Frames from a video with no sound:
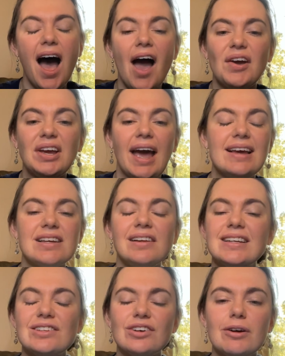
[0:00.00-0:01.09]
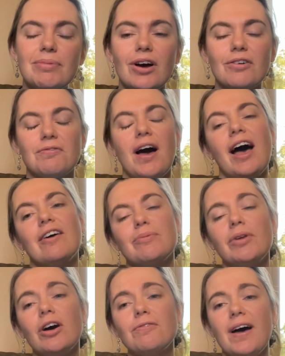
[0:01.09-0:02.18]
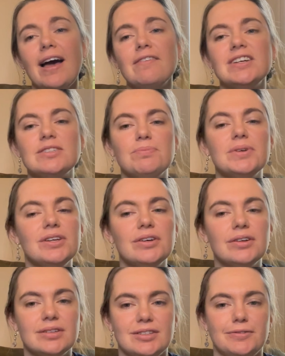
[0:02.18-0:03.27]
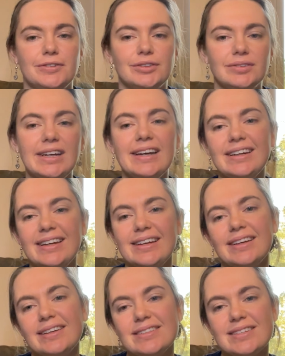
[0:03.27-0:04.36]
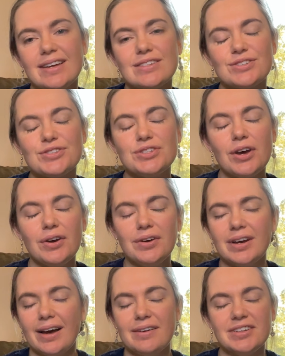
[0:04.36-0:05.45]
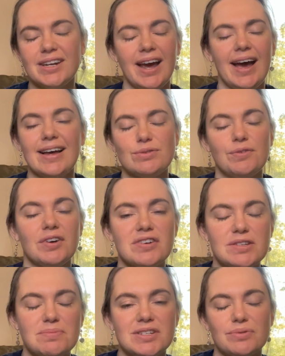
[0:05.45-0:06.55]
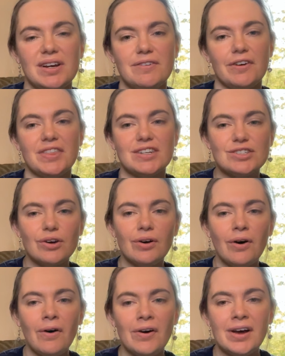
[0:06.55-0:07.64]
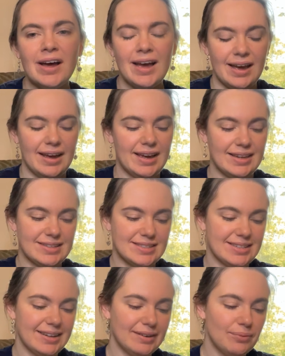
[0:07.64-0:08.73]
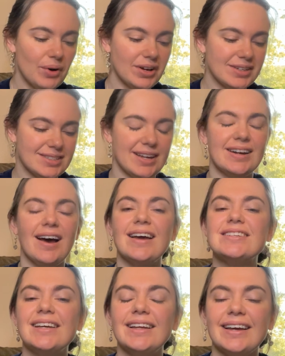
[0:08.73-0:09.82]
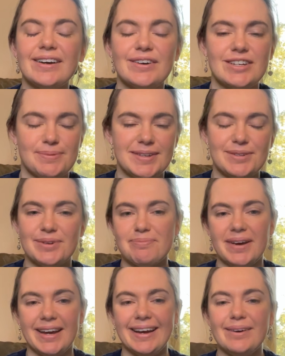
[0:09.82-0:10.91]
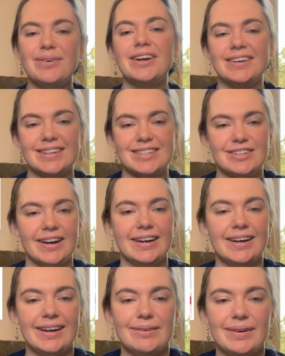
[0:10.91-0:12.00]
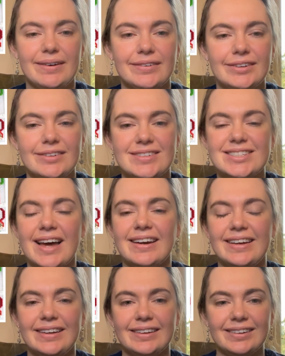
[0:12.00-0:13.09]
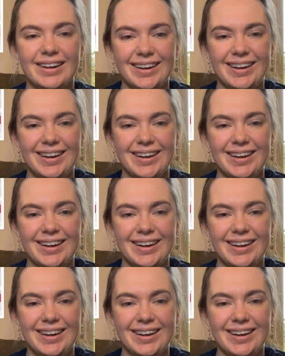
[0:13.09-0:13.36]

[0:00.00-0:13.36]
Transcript: Okay, so let's look at block 5. Block 5 is beautiful. It is a snow-covered house with a Christmas wreath on the door. It's what an idyllic Christmas would be. Well, not in Australia. We're all sunny and